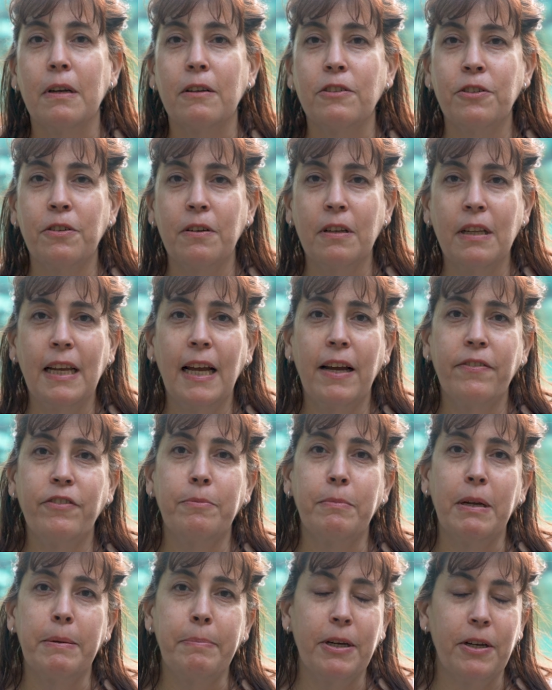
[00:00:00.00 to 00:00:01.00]
Shortly after
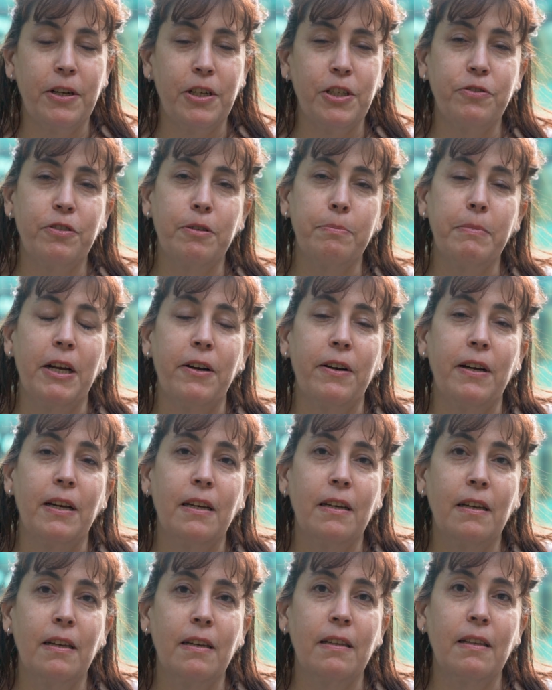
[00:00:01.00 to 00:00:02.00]
my parents were married,
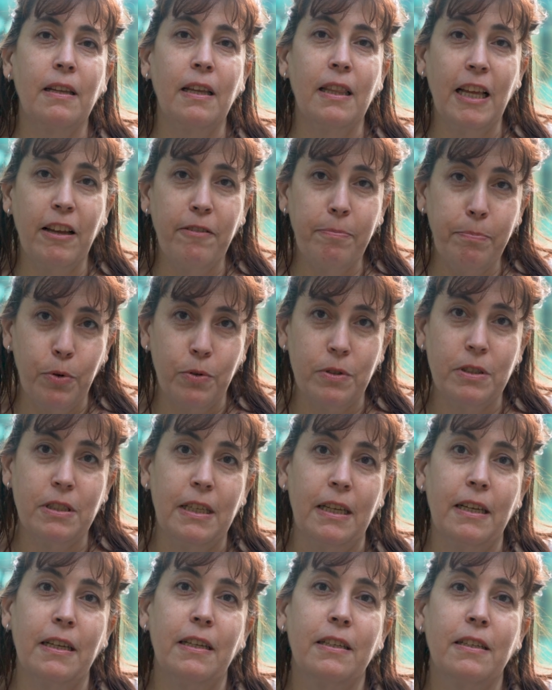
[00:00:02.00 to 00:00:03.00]
they left Ponce
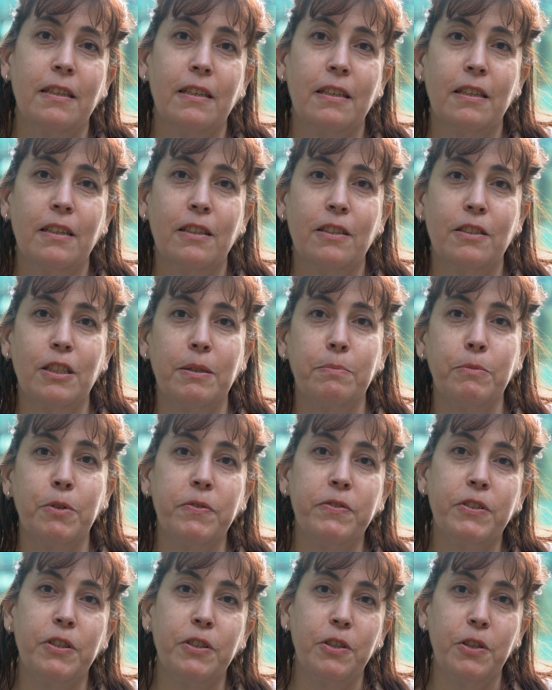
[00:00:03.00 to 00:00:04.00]
to
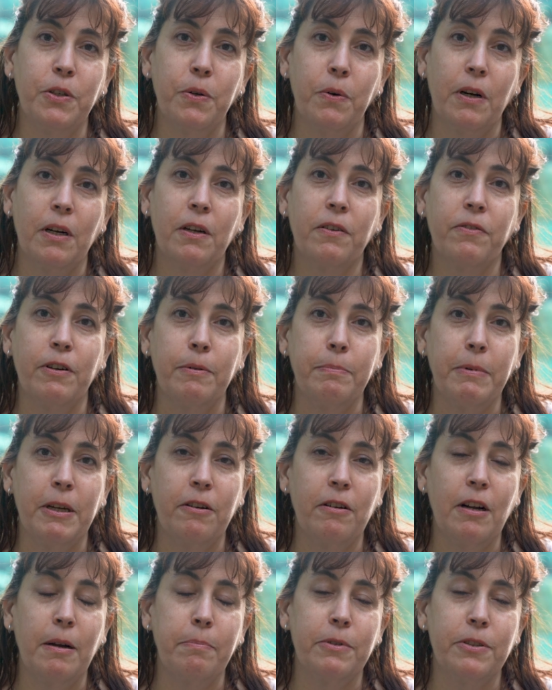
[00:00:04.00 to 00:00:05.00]
move to New York for
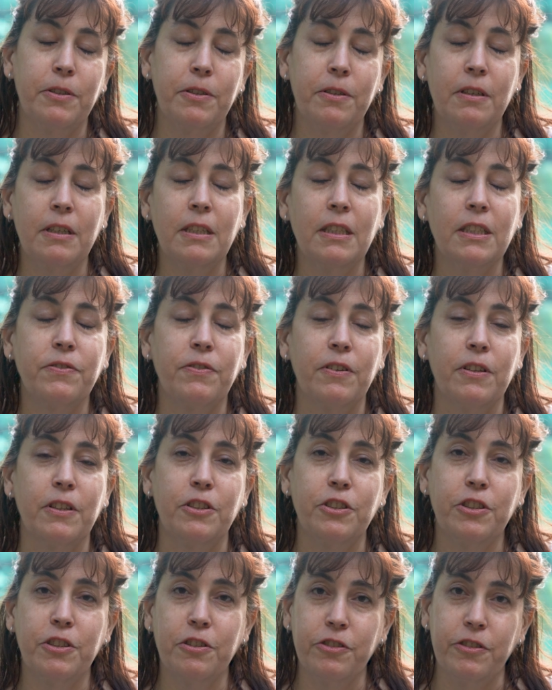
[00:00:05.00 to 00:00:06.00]
better opportunities for
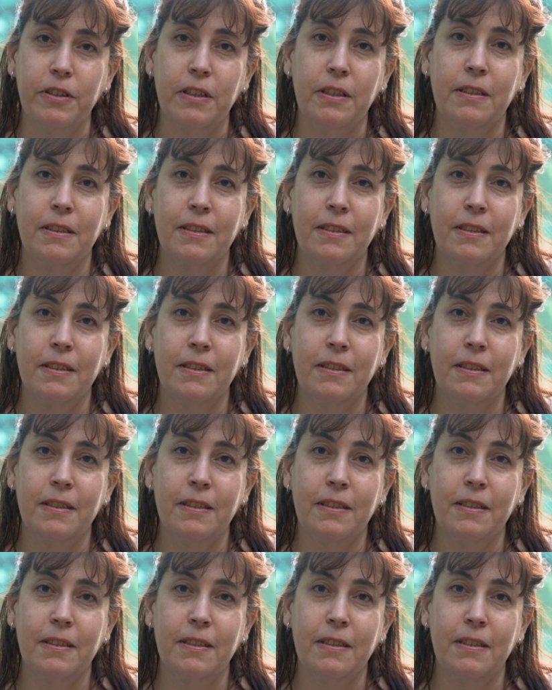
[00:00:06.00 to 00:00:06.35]
their children.